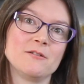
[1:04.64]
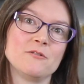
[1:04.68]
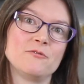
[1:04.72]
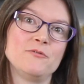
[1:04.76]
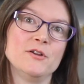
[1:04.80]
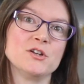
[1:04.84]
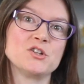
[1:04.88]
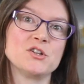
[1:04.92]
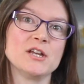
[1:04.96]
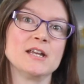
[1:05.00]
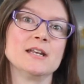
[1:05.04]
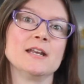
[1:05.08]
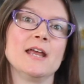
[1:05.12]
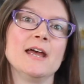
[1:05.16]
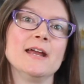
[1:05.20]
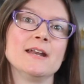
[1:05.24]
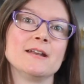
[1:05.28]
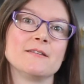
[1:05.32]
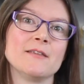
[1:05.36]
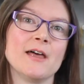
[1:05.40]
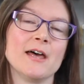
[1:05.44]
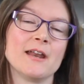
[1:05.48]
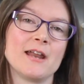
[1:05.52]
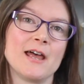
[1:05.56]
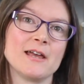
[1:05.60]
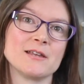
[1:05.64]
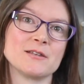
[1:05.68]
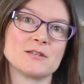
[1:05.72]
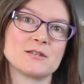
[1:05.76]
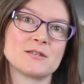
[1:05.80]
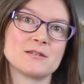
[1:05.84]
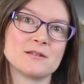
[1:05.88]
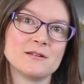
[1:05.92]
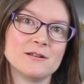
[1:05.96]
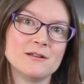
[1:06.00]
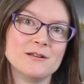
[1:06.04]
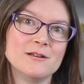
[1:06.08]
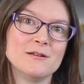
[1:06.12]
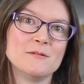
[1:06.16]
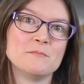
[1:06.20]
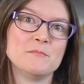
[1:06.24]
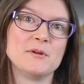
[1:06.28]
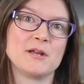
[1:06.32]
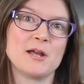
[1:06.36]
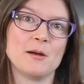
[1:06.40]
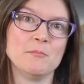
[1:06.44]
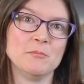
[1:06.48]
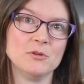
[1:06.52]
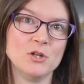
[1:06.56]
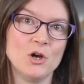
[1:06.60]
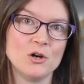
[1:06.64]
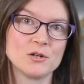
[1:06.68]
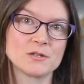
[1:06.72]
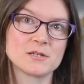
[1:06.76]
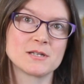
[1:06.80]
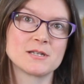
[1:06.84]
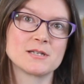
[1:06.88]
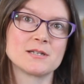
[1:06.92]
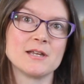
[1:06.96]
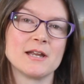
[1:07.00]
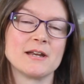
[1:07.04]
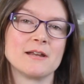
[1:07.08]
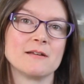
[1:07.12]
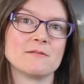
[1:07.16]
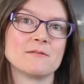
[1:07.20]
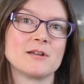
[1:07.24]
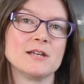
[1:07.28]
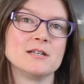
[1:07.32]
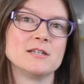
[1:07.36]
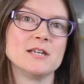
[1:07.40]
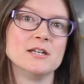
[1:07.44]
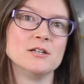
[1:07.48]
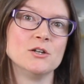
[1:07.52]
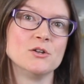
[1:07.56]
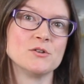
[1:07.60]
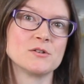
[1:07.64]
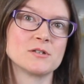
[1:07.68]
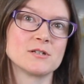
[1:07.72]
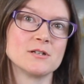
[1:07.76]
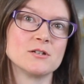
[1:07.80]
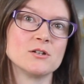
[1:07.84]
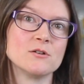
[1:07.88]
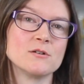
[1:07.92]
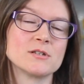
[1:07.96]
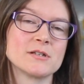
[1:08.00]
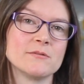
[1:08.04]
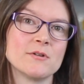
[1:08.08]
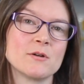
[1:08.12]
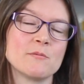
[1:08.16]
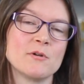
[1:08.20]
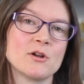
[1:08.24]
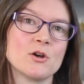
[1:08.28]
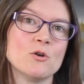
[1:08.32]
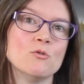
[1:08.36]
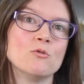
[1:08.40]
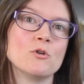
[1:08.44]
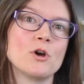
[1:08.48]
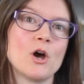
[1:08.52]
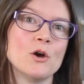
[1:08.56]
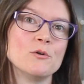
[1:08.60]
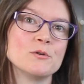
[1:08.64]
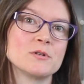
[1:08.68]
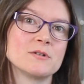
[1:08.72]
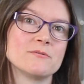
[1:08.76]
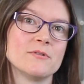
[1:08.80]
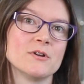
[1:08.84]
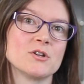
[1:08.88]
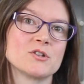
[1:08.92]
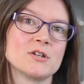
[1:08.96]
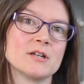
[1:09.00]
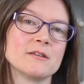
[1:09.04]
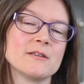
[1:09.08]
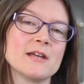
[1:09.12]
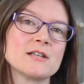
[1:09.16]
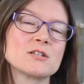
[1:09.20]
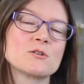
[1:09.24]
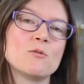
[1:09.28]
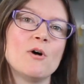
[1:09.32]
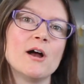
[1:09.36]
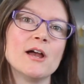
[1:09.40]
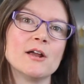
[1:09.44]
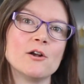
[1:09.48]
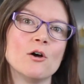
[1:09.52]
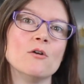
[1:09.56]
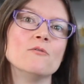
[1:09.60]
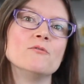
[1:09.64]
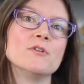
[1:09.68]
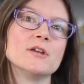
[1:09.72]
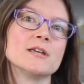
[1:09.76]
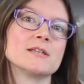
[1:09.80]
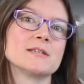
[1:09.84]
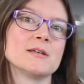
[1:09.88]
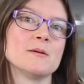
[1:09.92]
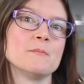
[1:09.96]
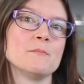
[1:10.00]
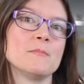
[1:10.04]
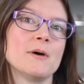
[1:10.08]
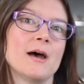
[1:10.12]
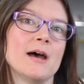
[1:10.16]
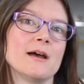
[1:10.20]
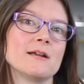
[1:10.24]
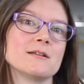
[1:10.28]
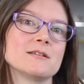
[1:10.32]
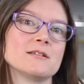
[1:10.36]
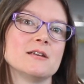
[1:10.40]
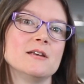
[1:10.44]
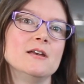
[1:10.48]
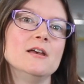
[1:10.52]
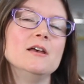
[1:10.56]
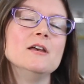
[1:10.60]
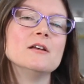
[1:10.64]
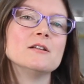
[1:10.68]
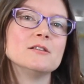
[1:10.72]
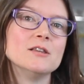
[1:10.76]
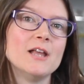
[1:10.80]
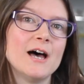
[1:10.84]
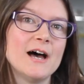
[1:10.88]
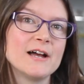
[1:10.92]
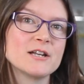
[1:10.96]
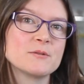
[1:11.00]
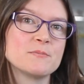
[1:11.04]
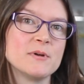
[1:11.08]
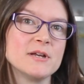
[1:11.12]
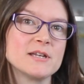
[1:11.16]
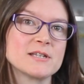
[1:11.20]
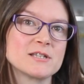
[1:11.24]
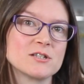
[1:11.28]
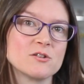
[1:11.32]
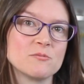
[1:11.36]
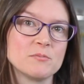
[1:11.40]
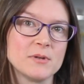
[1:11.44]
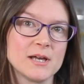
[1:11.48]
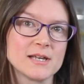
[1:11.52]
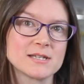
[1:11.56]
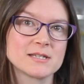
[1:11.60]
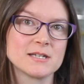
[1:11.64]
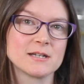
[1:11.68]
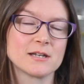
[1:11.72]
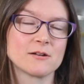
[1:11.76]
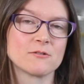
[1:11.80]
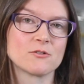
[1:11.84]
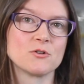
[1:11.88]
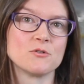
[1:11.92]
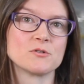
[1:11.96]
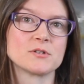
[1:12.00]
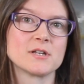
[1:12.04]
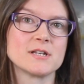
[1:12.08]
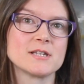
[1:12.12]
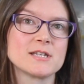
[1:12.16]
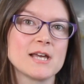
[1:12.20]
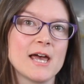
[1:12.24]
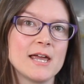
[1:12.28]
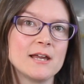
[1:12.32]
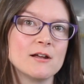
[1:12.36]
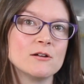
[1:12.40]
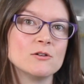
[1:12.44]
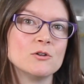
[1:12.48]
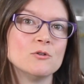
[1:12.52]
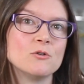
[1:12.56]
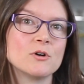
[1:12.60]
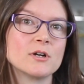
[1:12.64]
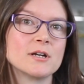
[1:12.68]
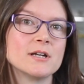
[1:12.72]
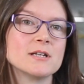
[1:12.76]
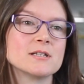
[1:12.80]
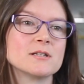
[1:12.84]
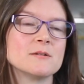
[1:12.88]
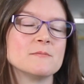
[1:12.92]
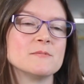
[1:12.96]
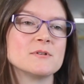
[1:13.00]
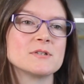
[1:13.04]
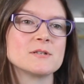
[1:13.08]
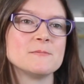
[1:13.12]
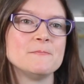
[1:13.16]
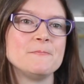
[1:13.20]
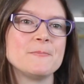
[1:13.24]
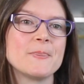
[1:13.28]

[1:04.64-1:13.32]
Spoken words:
fishing net that has become lost and it continues to do something we call ghost fishing, that's quite an obvious impact. Large pieces of plastic can, of course, entangle organisms